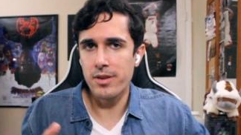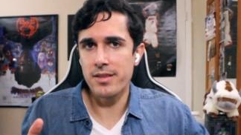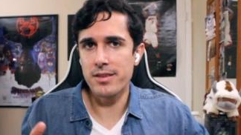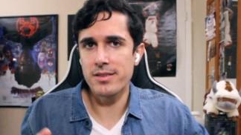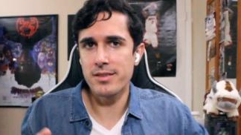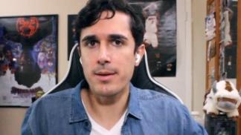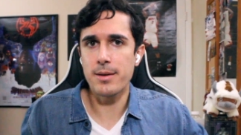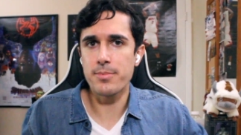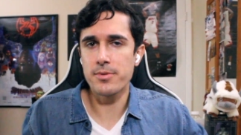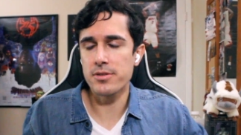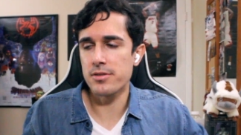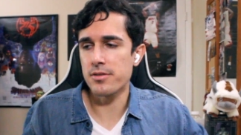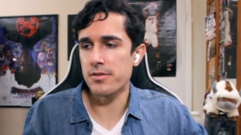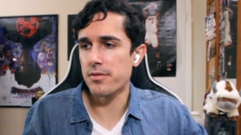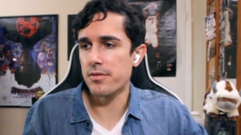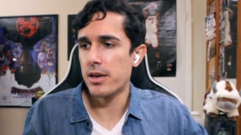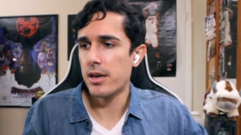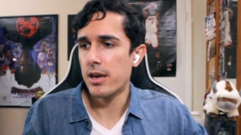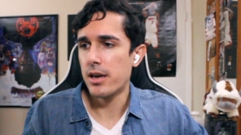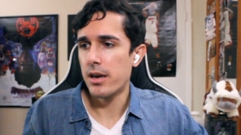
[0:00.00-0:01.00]
this
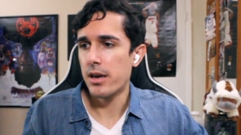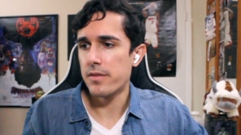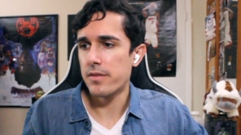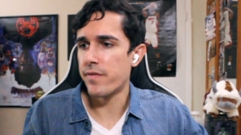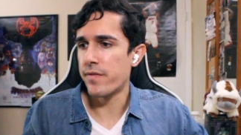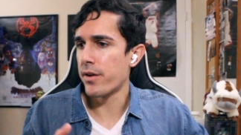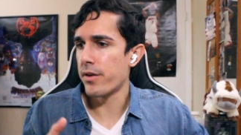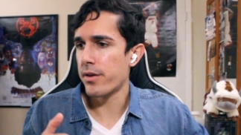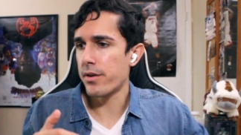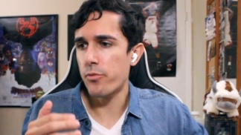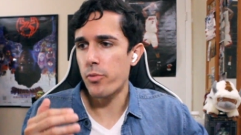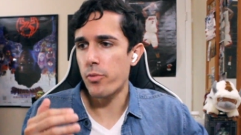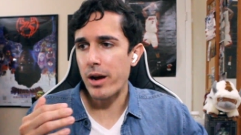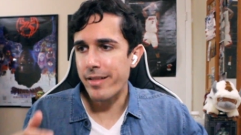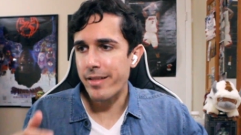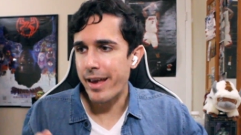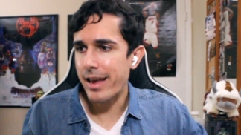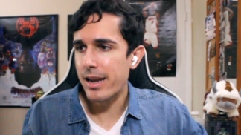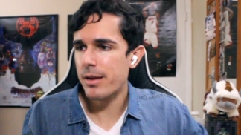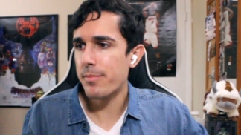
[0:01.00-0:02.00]
episode. Very
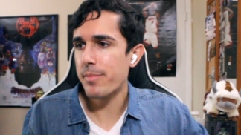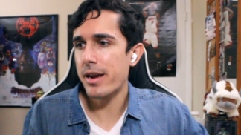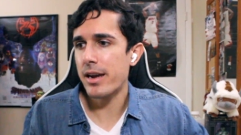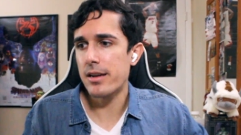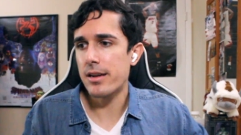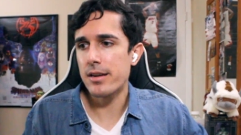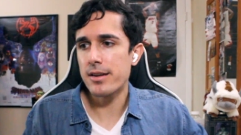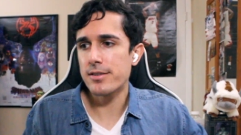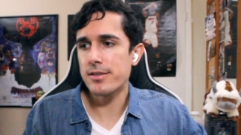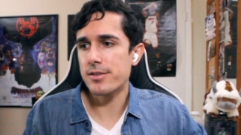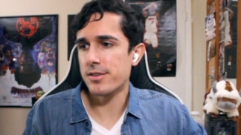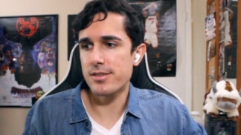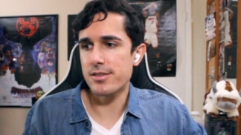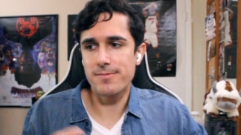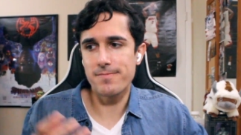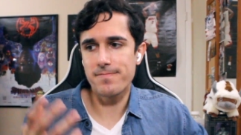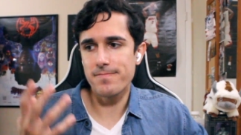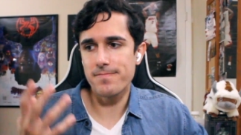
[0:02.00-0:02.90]
well animated. It just,